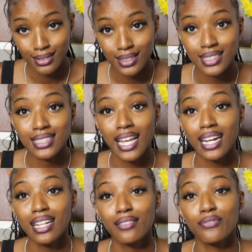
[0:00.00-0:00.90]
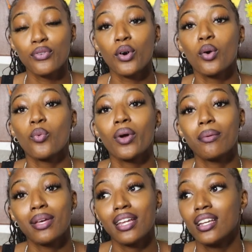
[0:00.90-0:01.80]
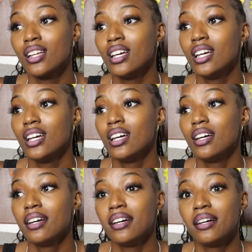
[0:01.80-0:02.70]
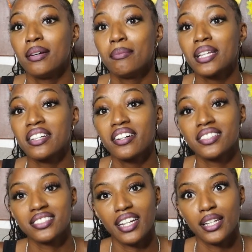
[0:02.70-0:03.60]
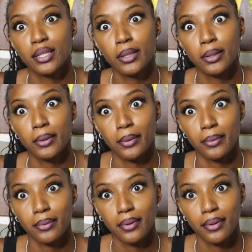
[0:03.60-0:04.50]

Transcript: settling for women because they cute.